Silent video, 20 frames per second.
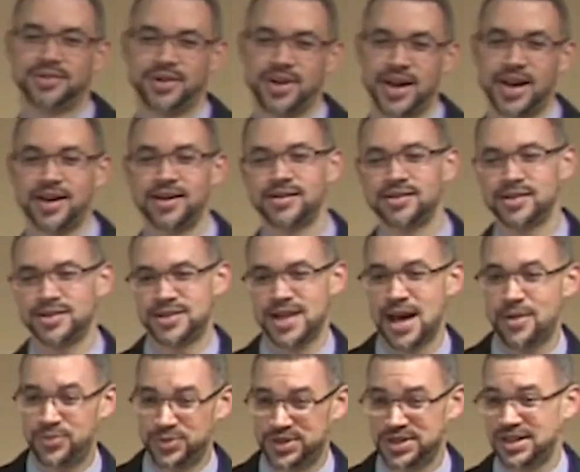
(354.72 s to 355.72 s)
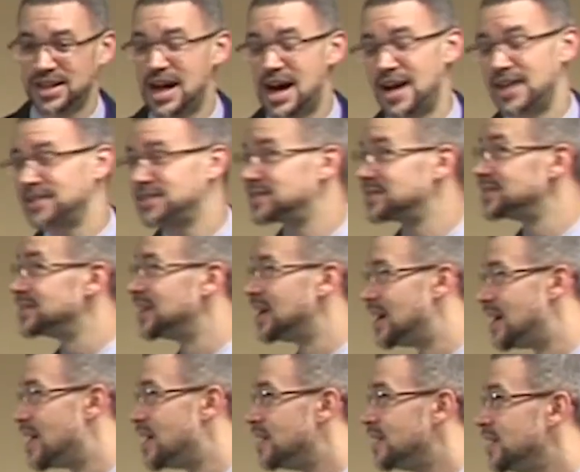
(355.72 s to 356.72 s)
Okay, this happens a lot.
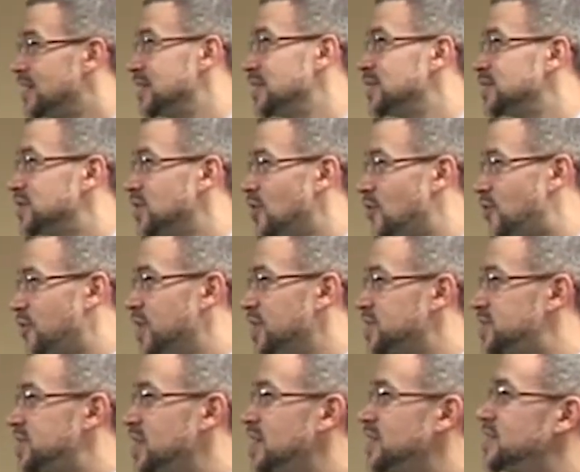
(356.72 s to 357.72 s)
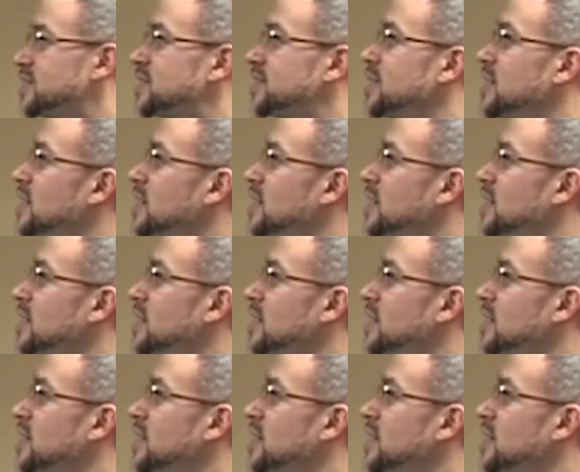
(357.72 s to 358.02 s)
So for instance,